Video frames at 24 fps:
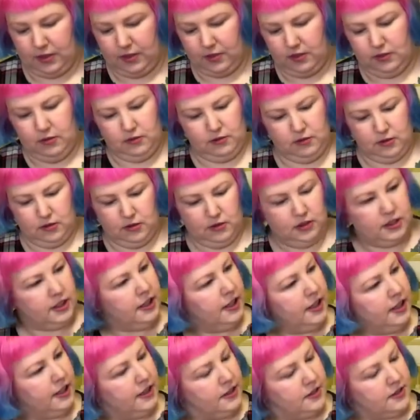All right,
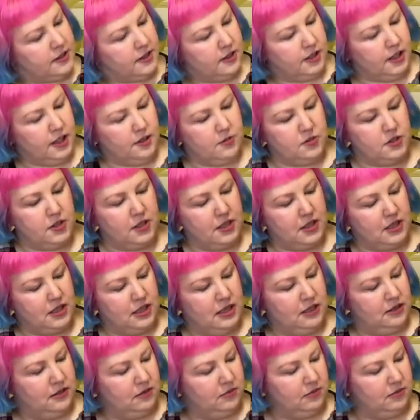okay. So yep, just